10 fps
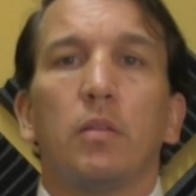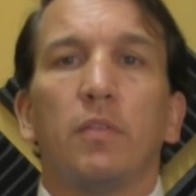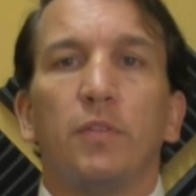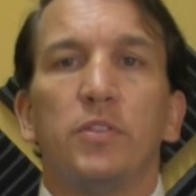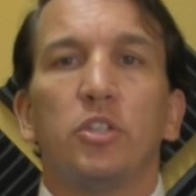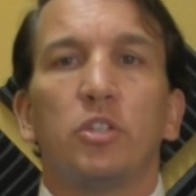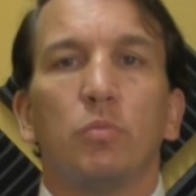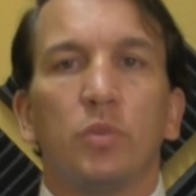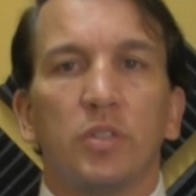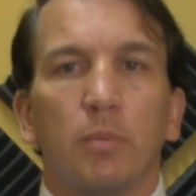the
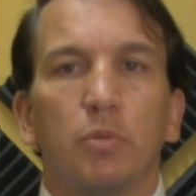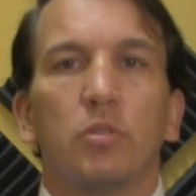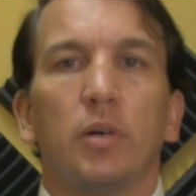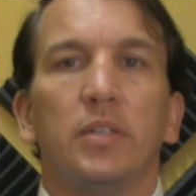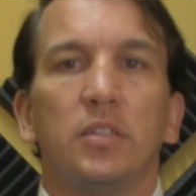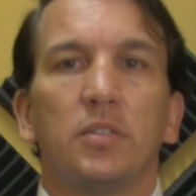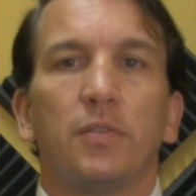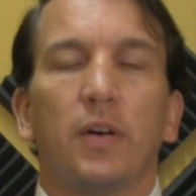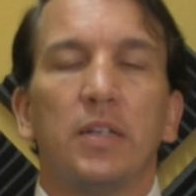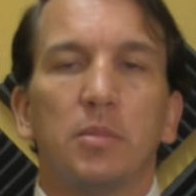physician was able to
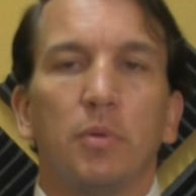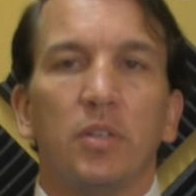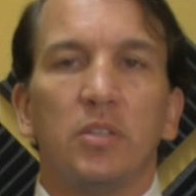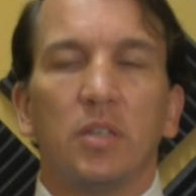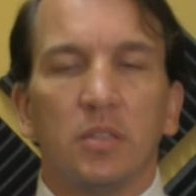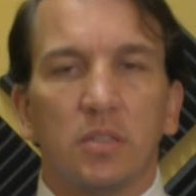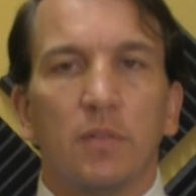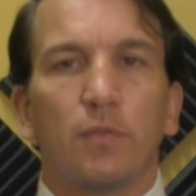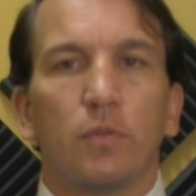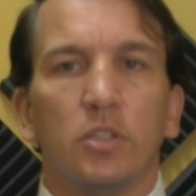identify some of these things,
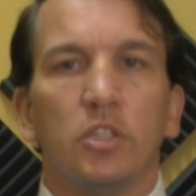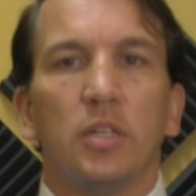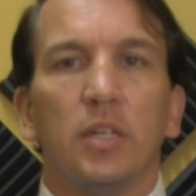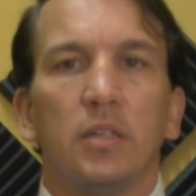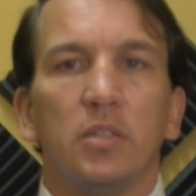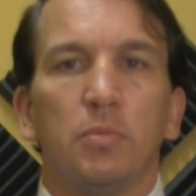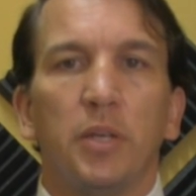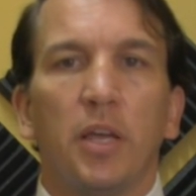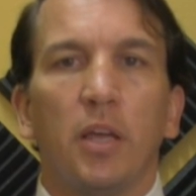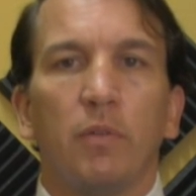differentiate these
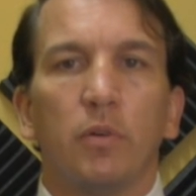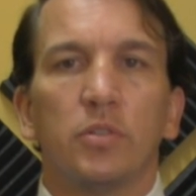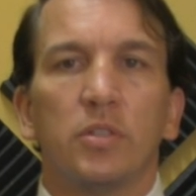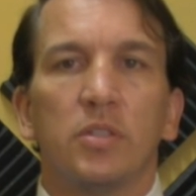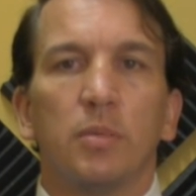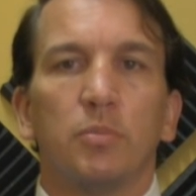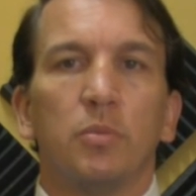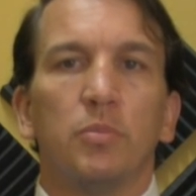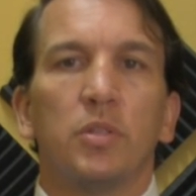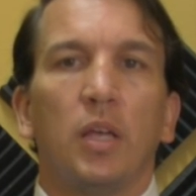behaviors and
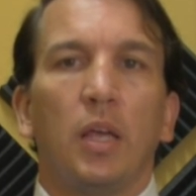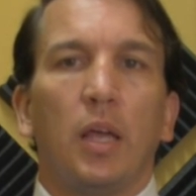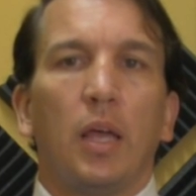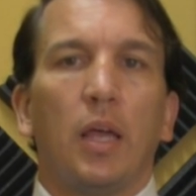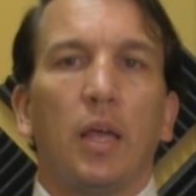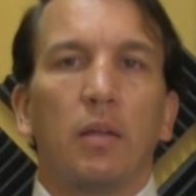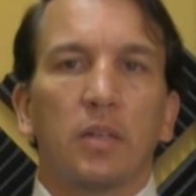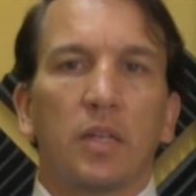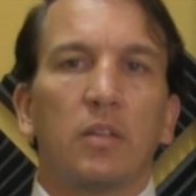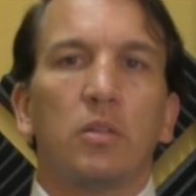symptoms,
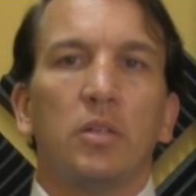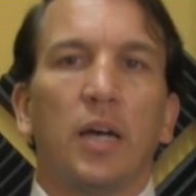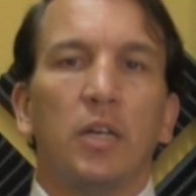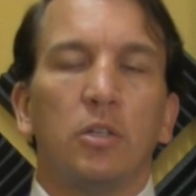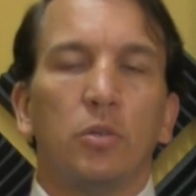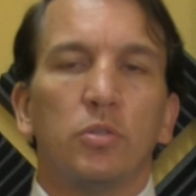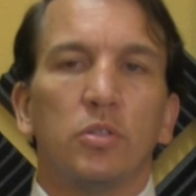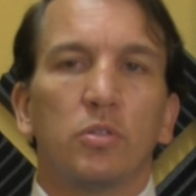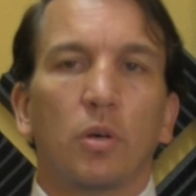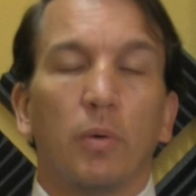get the
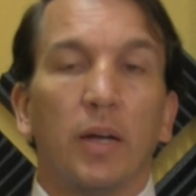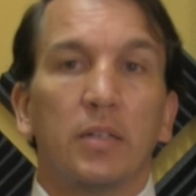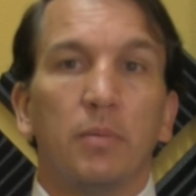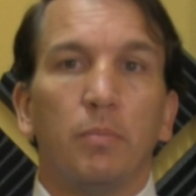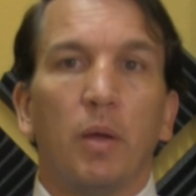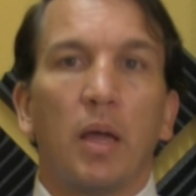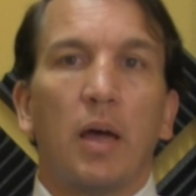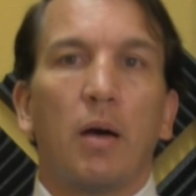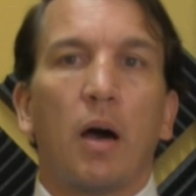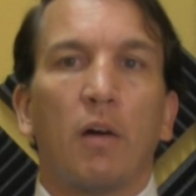diagnosis correct, and
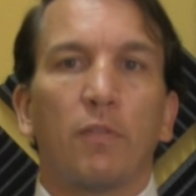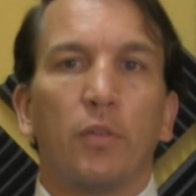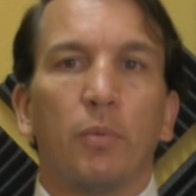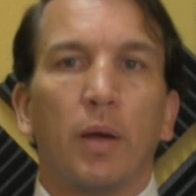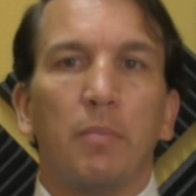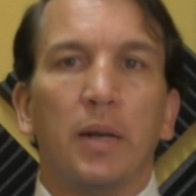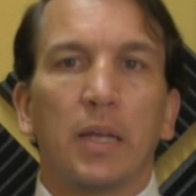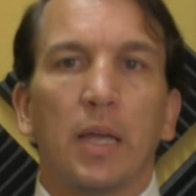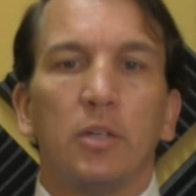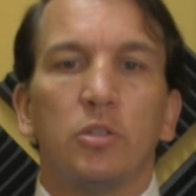offer the right
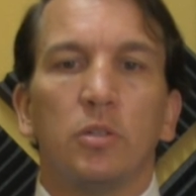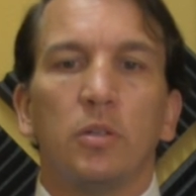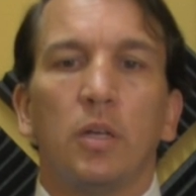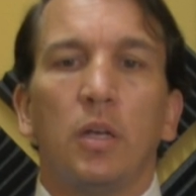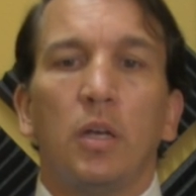medication.